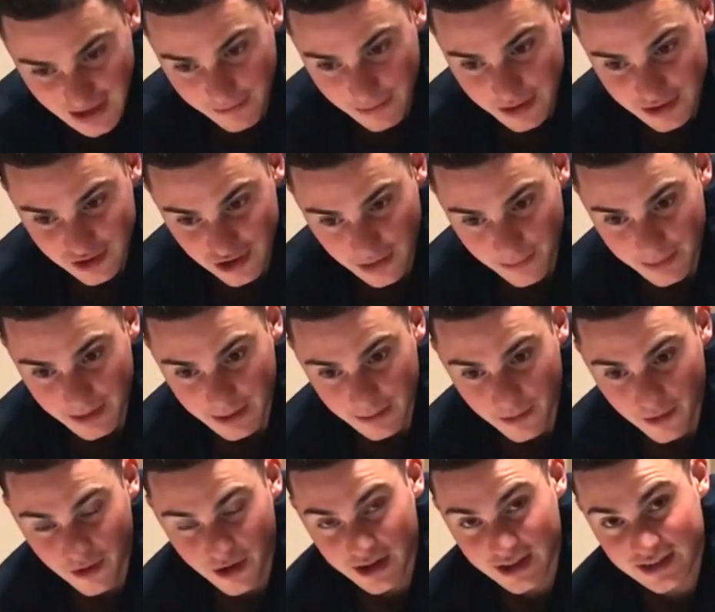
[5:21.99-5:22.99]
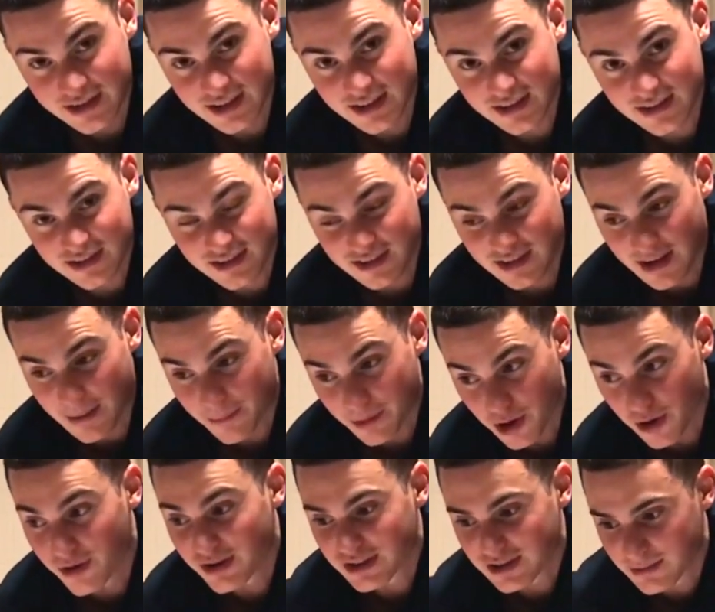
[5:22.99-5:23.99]
I've been jumping more, and since I'm
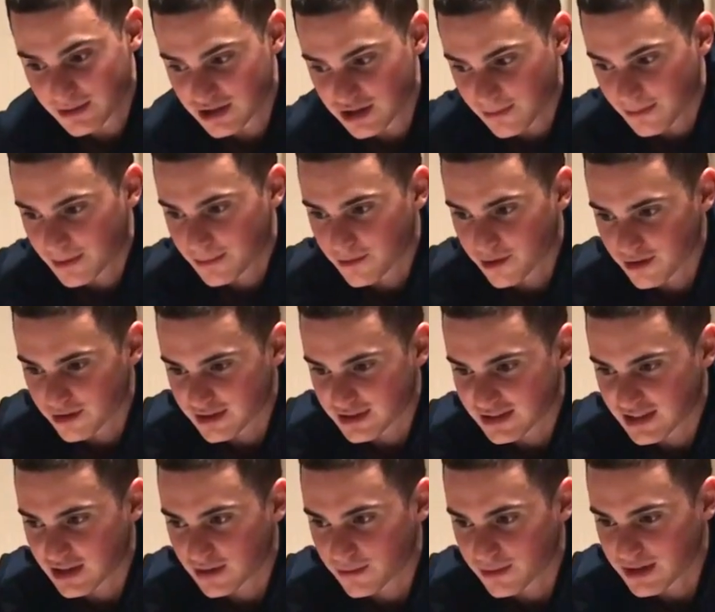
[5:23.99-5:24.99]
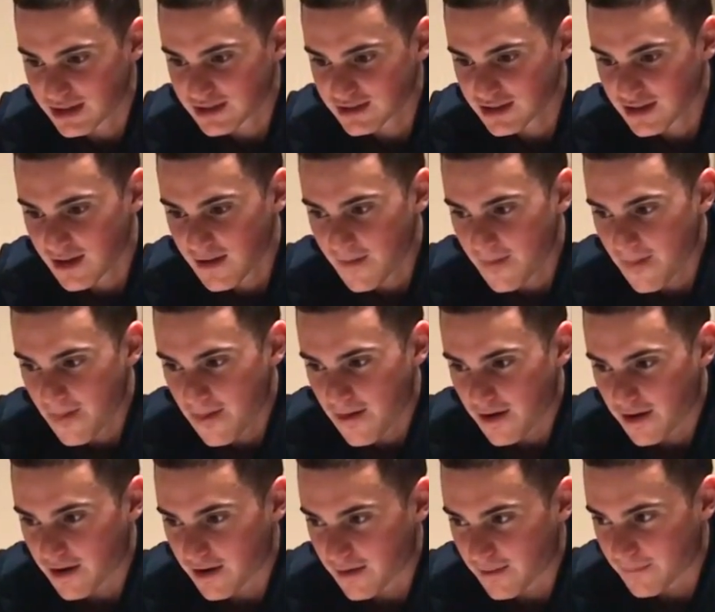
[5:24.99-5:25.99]
going to be jumping more in these 8 weeks,
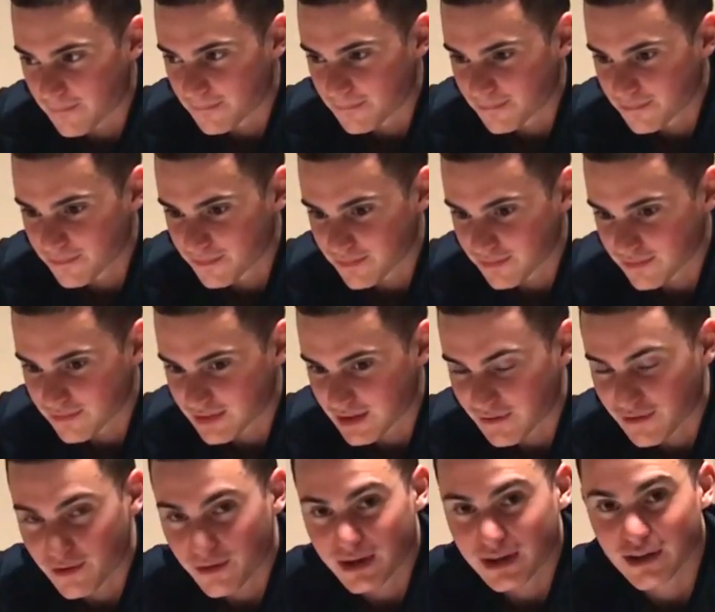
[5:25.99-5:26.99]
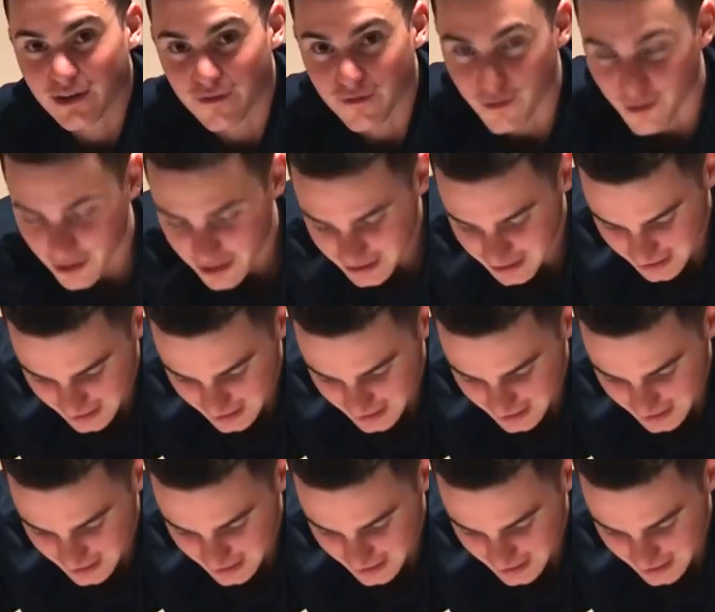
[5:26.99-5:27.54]
definitely want to avoid